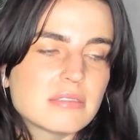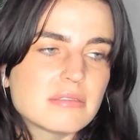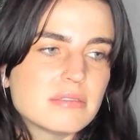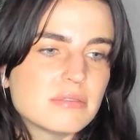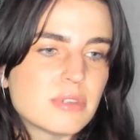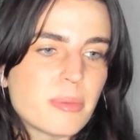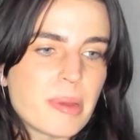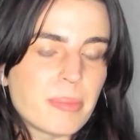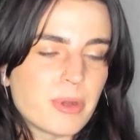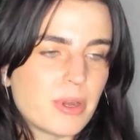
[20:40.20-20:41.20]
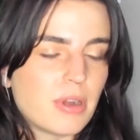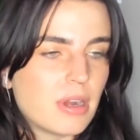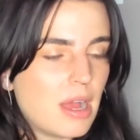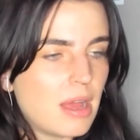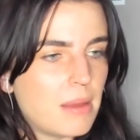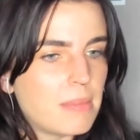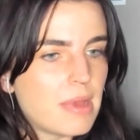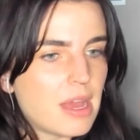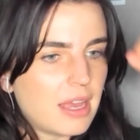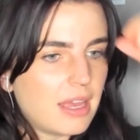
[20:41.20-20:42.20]
remember
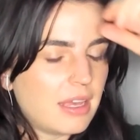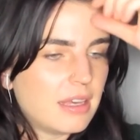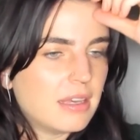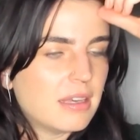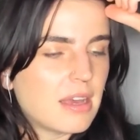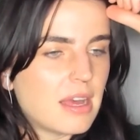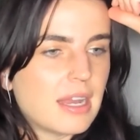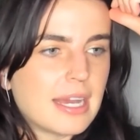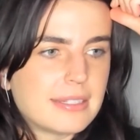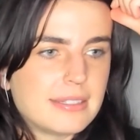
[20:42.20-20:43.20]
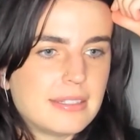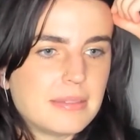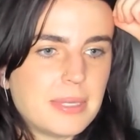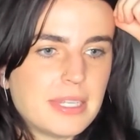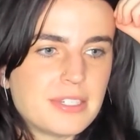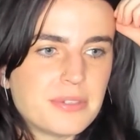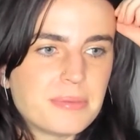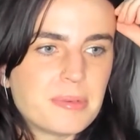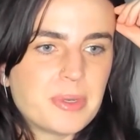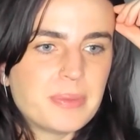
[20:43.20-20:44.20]
I got asked to be, do you
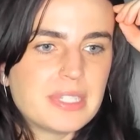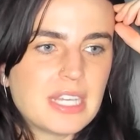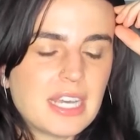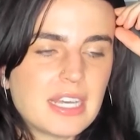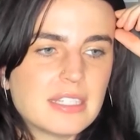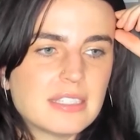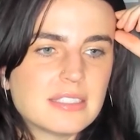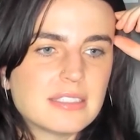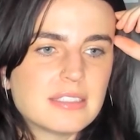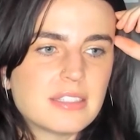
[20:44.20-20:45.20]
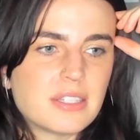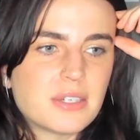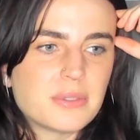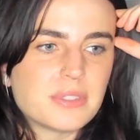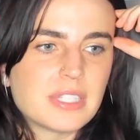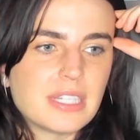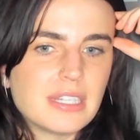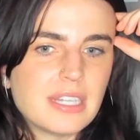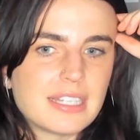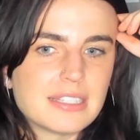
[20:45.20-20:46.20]
remember when like those
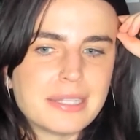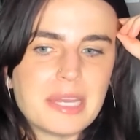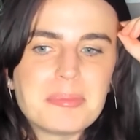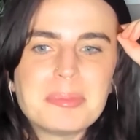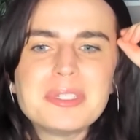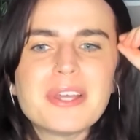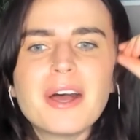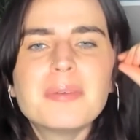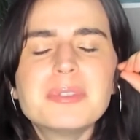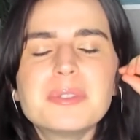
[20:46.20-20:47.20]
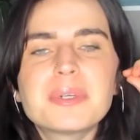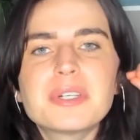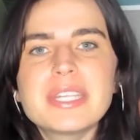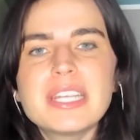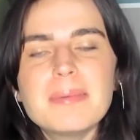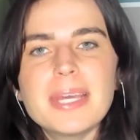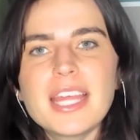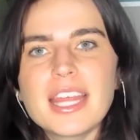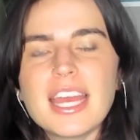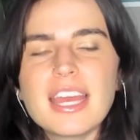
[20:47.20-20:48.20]
like lip dubs were a really
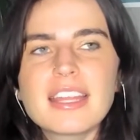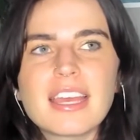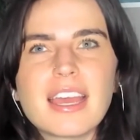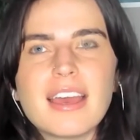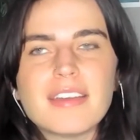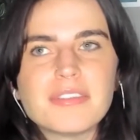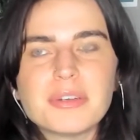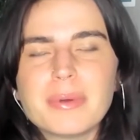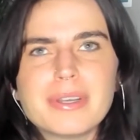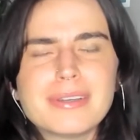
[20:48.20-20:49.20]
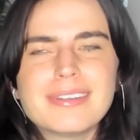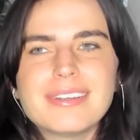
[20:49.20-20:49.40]
big thing? Like everyone,